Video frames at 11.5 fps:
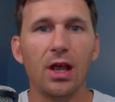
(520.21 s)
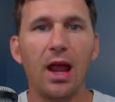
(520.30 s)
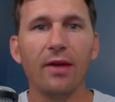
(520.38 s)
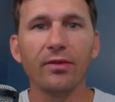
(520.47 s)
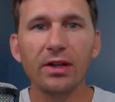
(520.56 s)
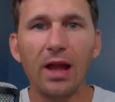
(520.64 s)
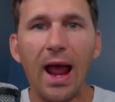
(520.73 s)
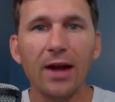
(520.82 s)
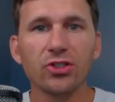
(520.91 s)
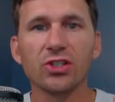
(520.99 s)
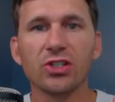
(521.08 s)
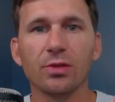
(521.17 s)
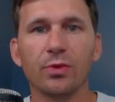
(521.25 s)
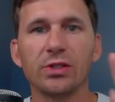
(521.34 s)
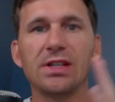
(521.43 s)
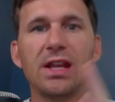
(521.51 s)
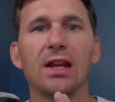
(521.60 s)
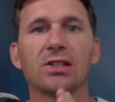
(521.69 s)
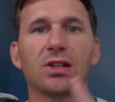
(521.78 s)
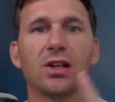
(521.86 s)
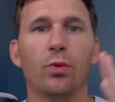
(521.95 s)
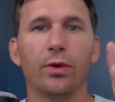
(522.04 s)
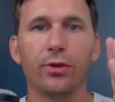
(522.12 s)
Every action someone takes
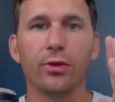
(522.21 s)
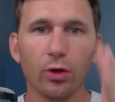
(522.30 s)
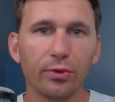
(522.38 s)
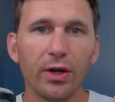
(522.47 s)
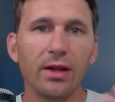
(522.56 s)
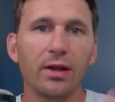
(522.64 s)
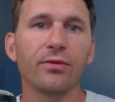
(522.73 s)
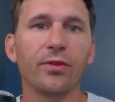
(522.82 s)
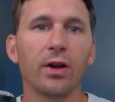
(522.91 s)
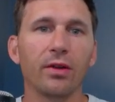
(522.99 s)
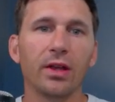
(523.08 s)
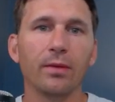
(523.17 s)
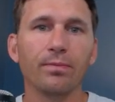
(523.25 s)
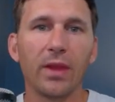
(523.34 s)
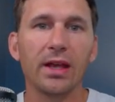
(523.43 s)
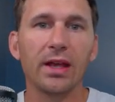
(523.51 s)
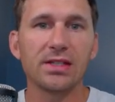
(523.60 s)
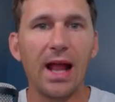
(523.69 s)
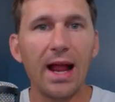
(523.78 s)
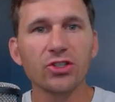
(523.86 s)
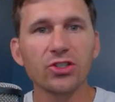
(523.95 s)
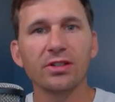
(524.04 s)
with your brand in front of it is an action